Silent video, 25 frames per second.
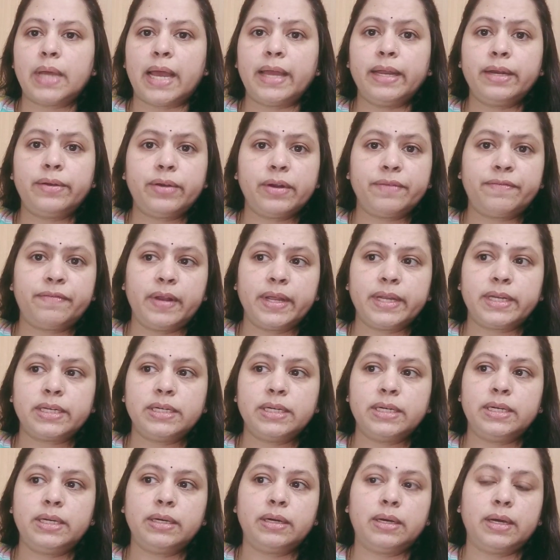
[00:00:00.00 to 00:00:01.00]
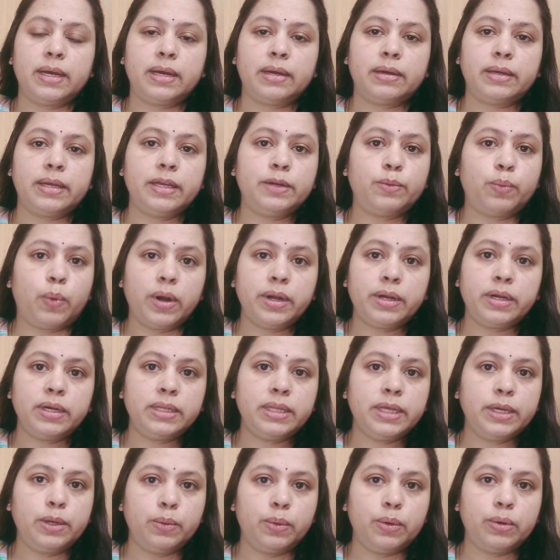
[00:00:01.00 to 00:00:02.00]
It reflected, it
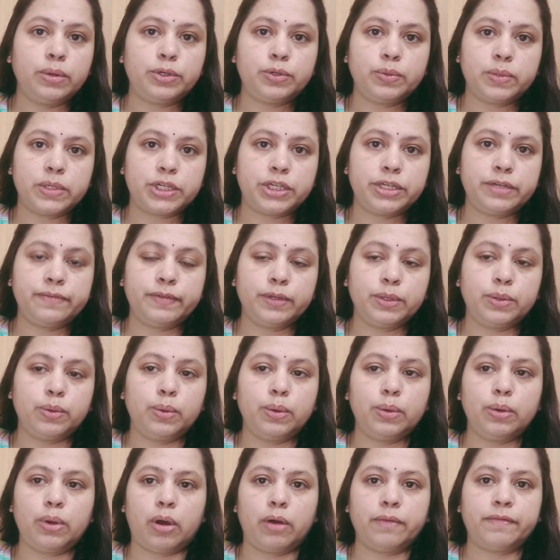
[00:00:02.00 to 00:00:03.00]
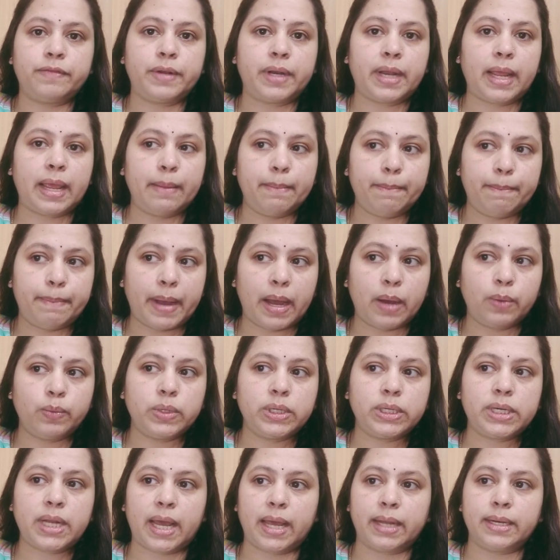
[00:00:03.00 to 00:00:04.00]
wanted the goal to achieve the goal of an
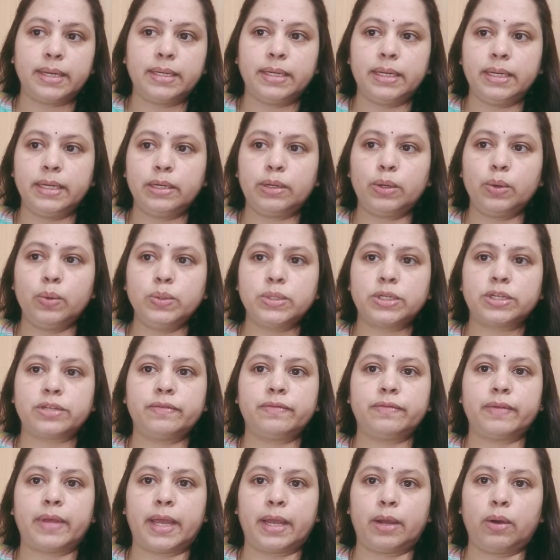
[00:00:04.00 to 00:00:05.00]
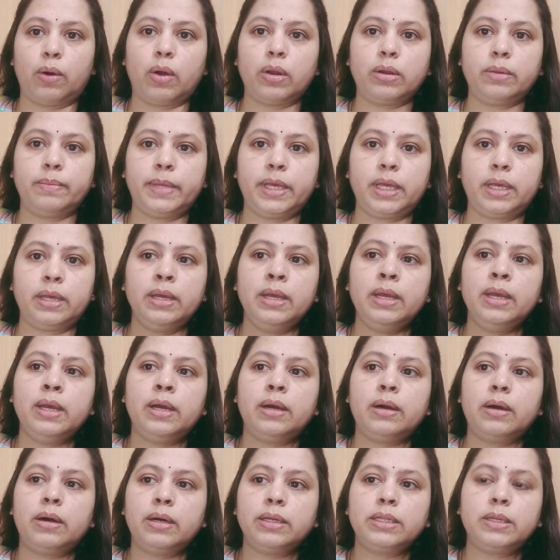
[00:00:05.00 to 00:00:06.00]
empowered and an inclusive economy.
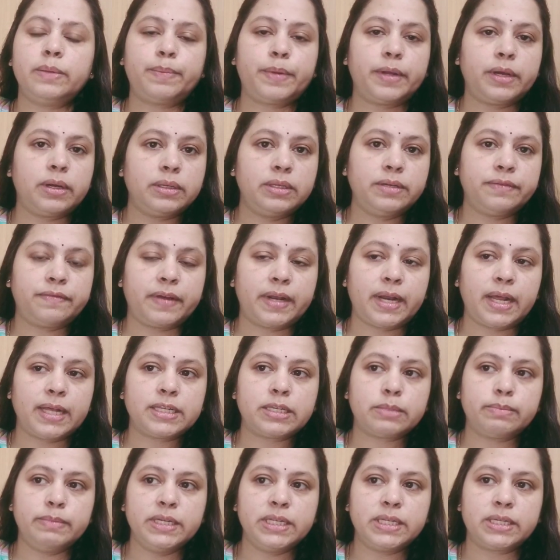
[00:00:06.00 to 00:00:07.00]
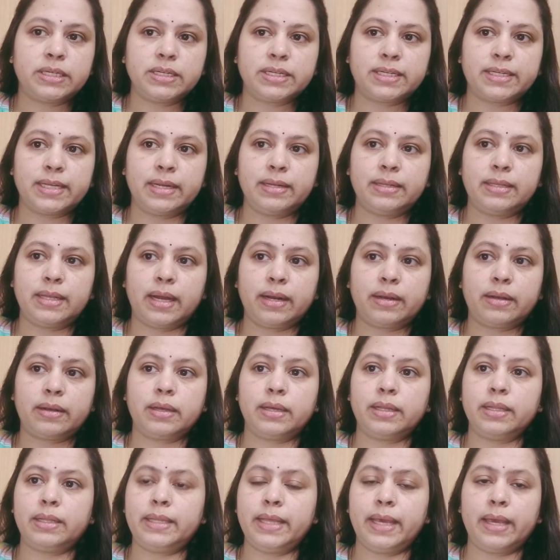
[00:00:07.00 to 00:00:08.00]
The finance minister said
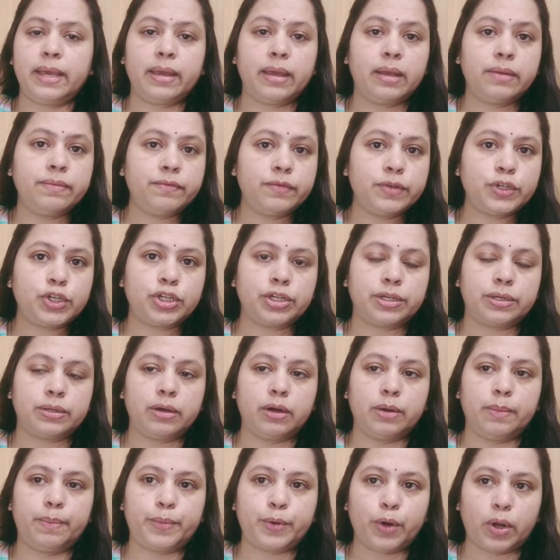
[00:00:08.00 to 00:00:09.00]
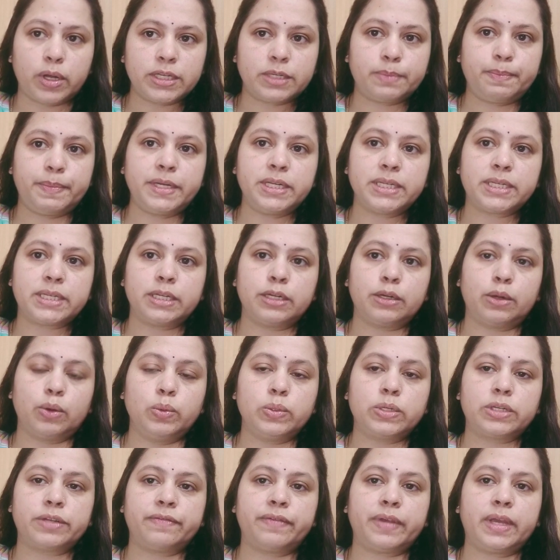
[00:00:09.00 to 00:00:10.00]
that they envision a prosperous,
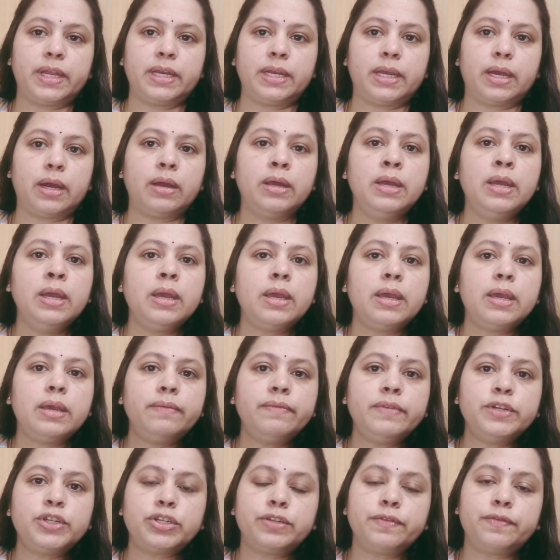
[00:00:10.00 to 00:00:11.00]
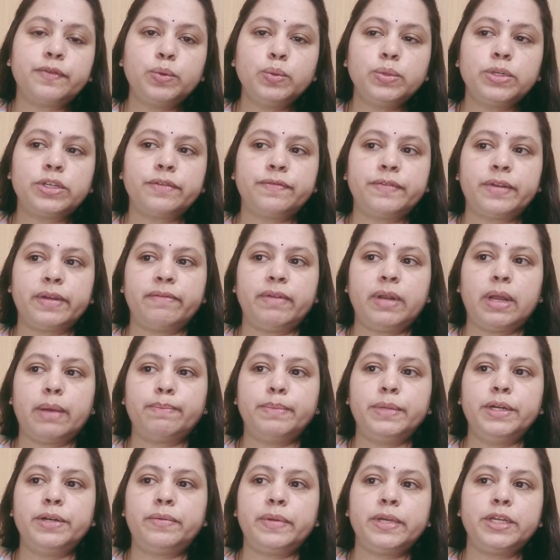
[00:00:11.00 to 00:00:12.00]
inclusive India in which the fruits of
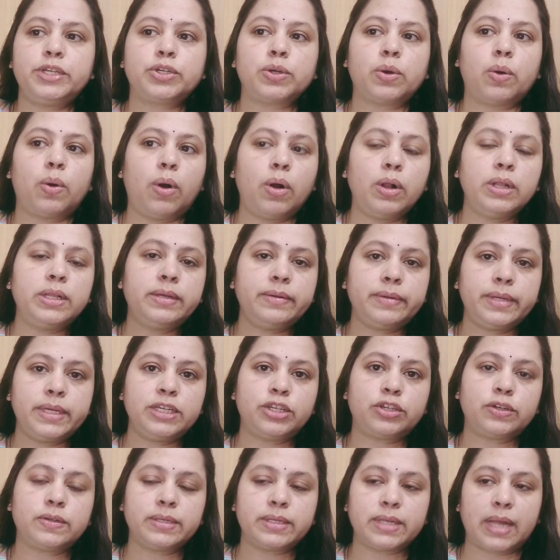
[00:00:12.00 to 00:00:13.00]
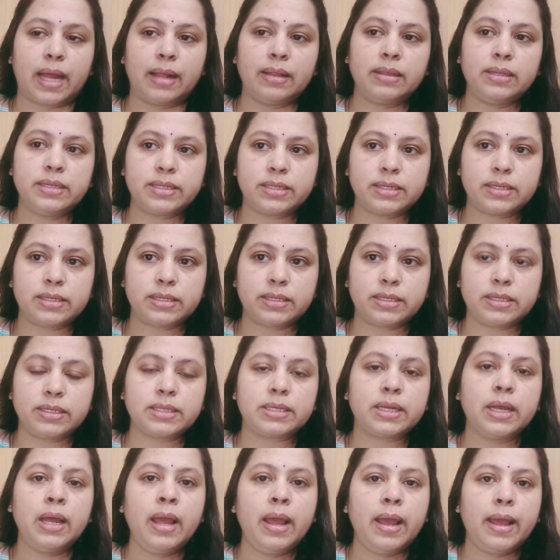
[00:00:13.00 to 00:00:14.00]
development reach all the regions and the
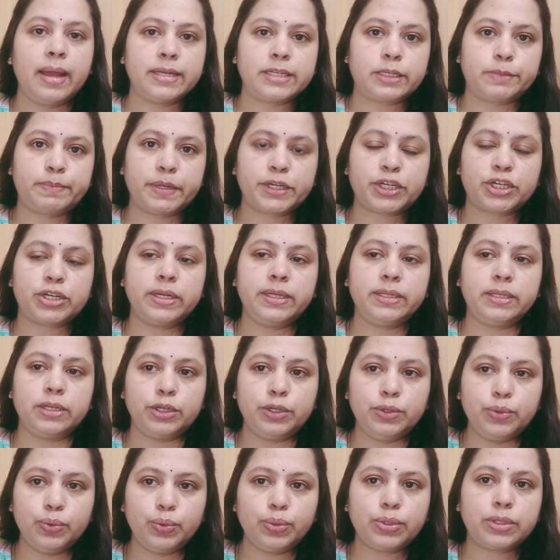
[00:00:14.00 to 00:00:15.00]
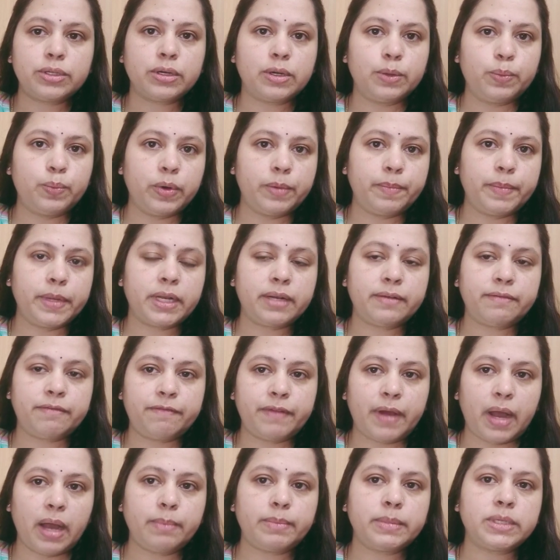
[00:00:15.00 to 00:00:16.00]
citizens, especially the youth, women,
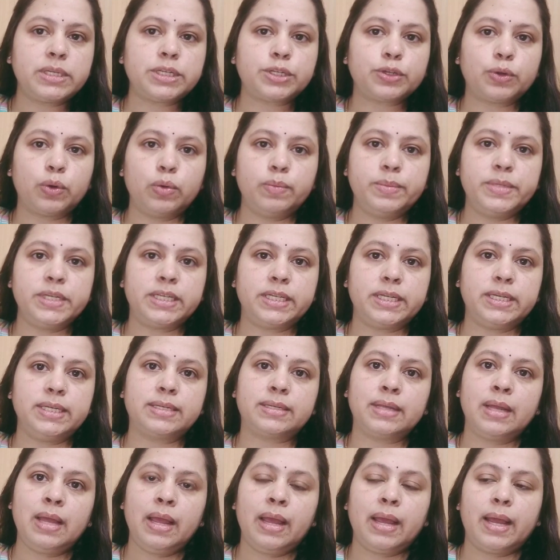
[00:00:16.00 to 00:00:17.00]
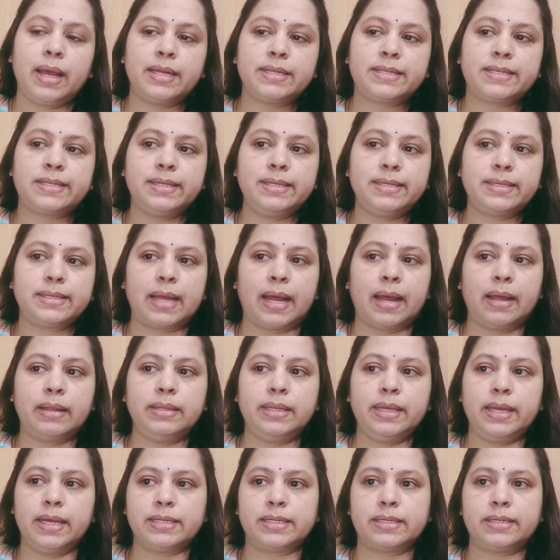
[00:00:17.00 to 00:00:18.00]
farmers, OBCs, SCs
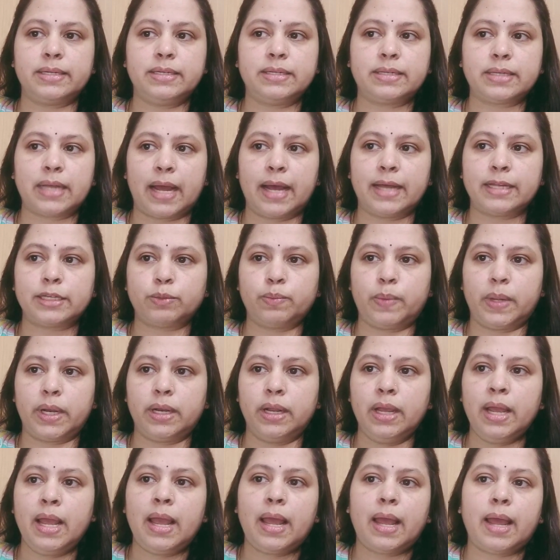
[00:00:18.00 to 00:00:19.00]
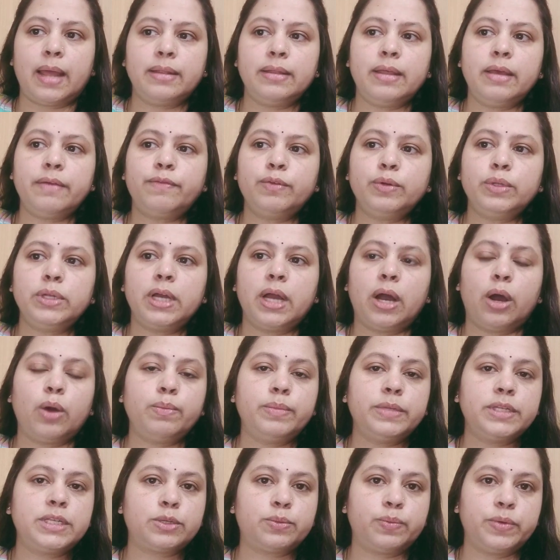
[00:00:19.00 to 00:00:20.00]
and the STs as well. And therefore, the
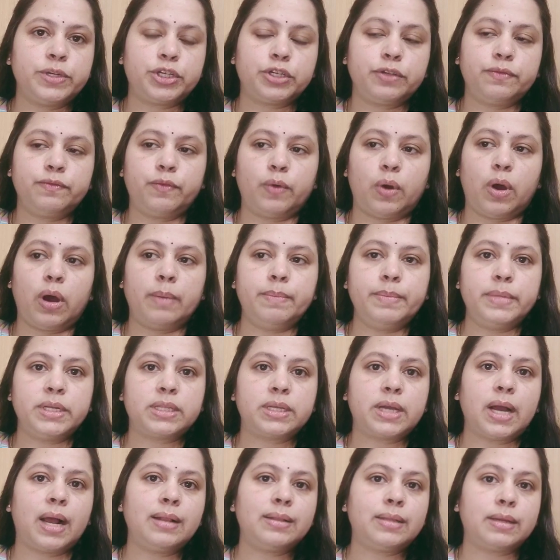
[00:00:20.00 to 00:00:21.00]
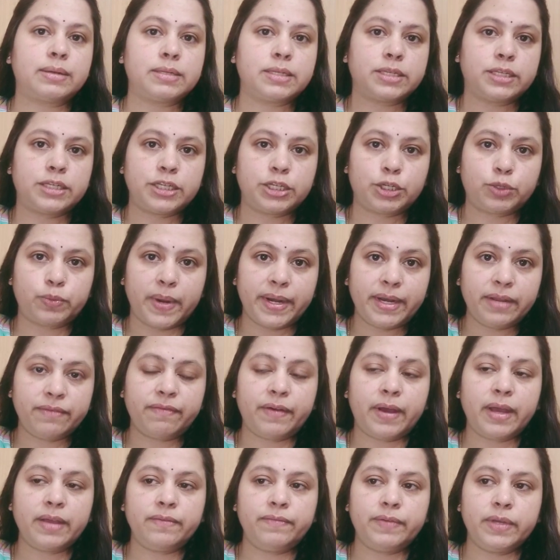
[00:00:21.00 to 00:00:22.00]
government's vision for Amrit Kal, that is this
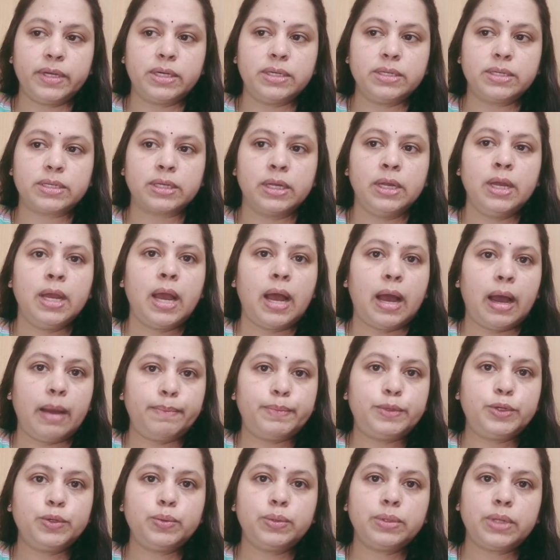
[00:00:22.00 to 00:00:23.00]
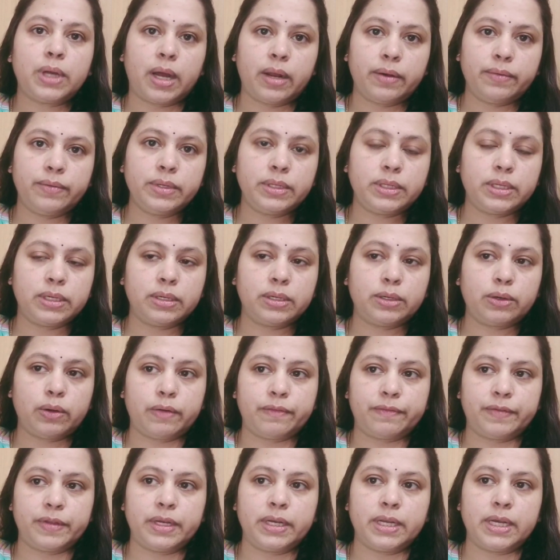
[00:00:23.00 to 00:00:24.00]
25 years up to the 100th year
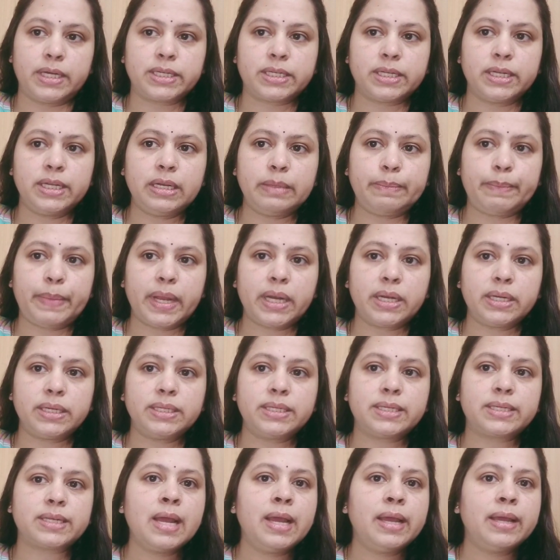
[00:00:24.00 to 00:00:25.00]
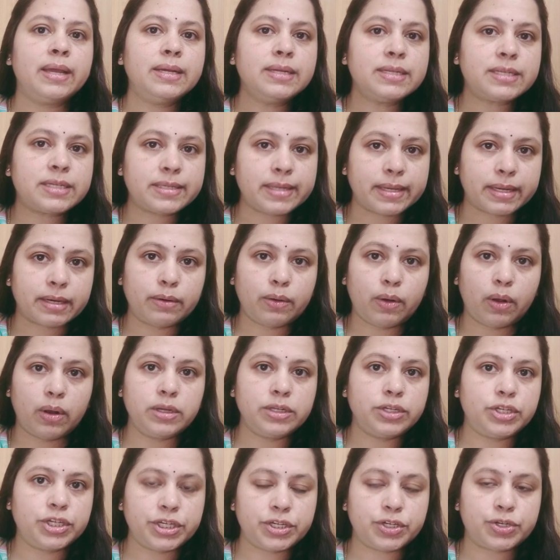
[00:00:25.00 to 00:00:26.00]
of India's independence, is
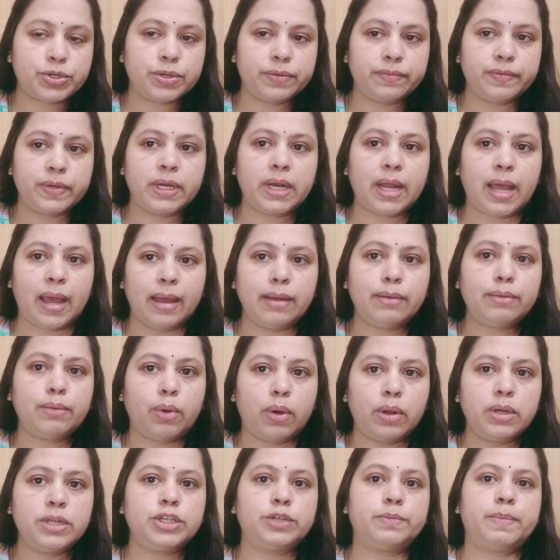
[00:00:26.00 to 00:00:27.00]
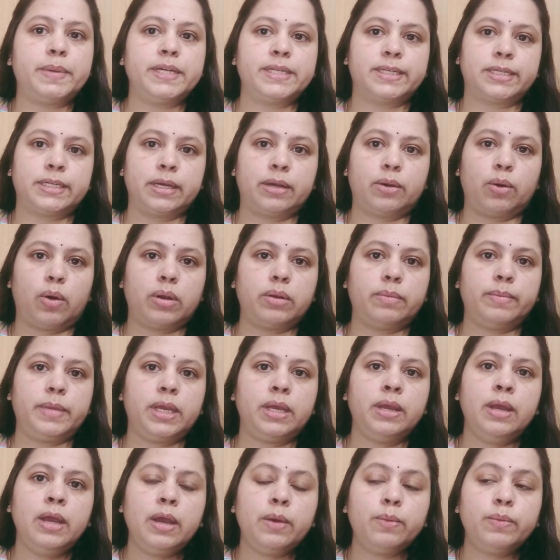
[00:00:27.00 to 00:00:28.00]
technology-driven and knowledge-based
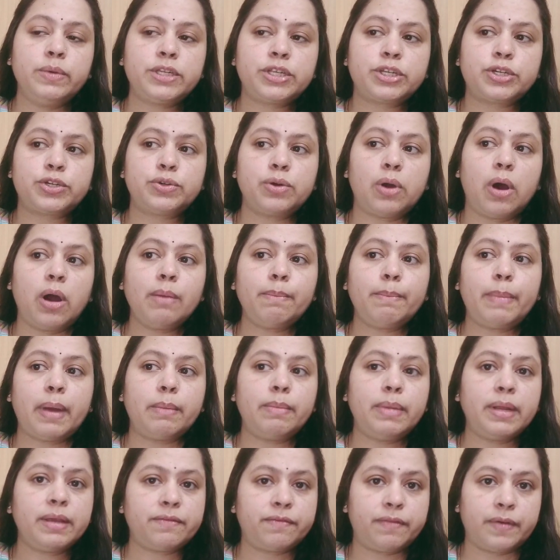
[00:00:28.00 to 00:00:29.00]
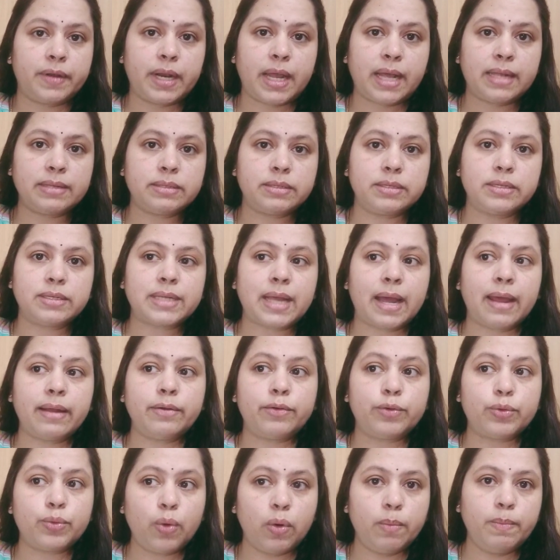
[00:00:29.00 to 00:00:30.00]
economy with strong public finances
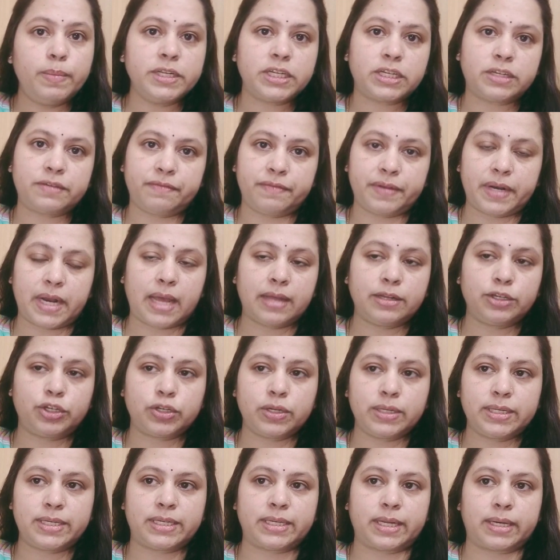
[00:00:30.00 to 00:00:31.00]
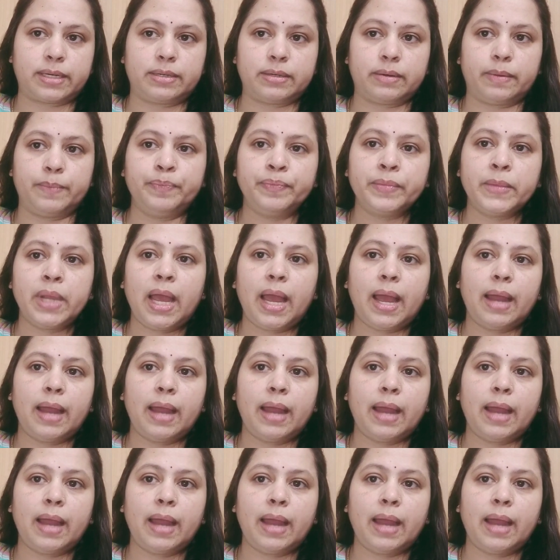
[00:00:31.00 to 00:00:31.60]
and robust financial sector.